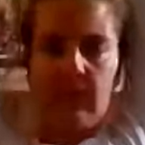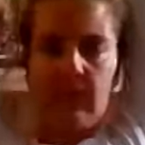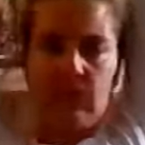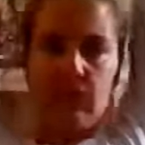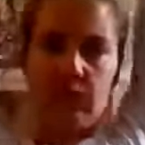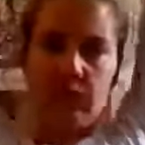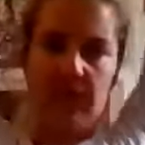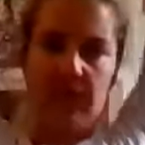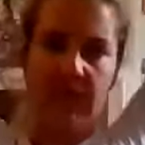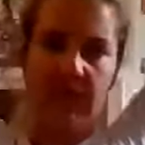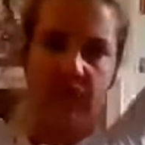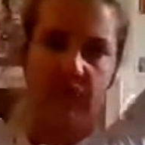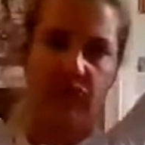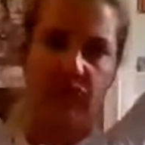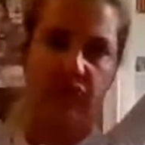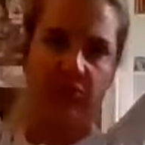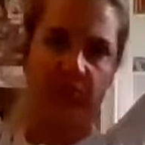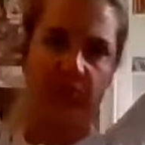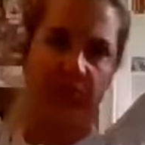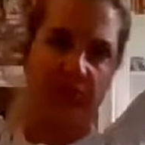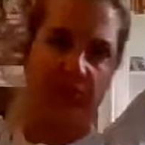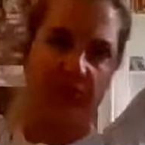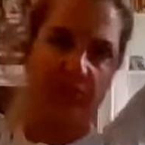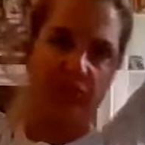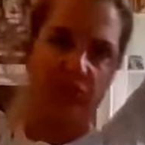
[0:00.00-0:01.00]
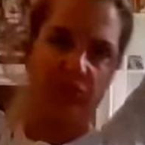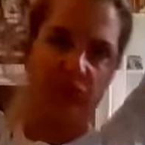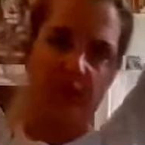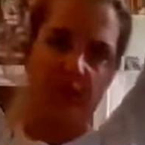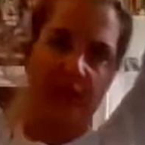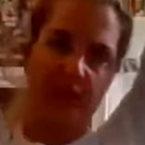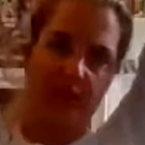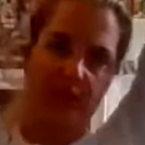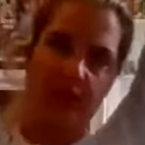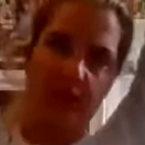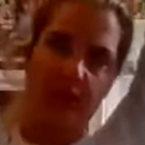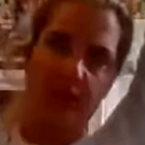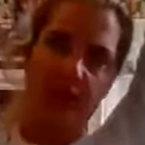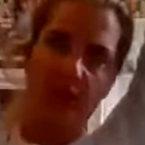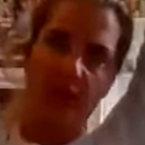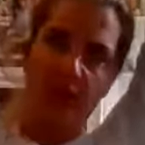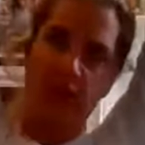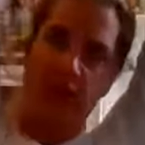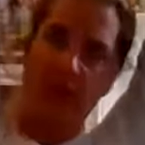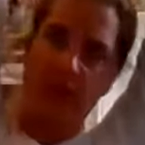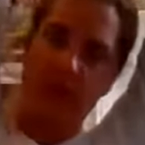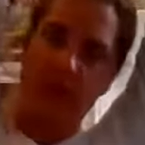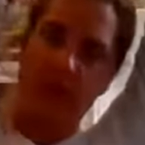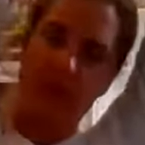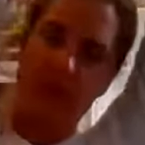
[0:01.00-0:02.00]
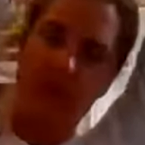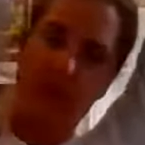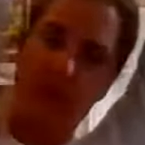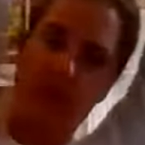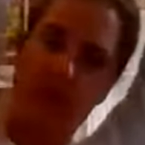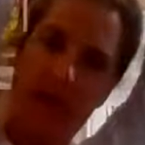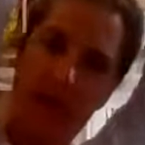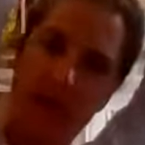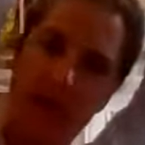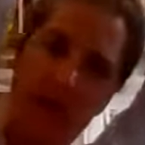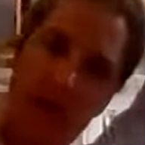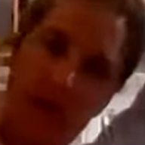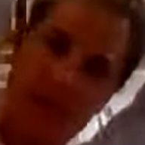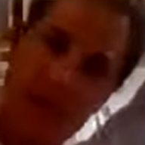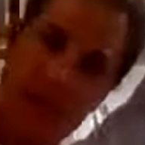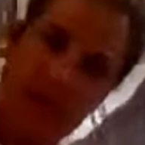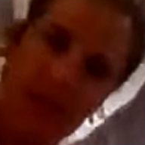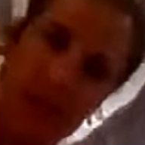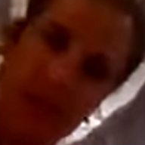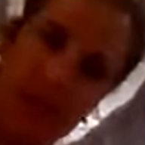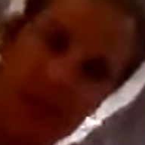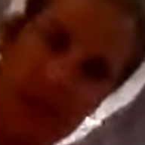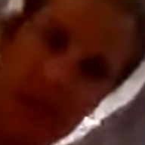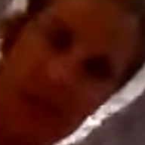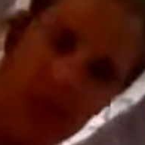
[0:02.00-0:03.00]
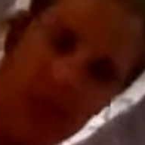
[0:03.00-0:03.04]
Switch sides, grabbing onto your right wrist,